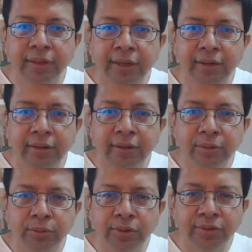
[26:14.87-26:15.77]
in
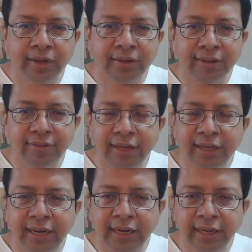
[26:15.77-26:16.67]

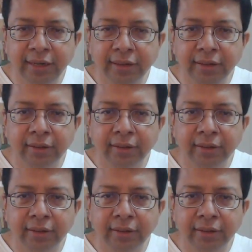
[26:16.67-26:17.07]
2017-18.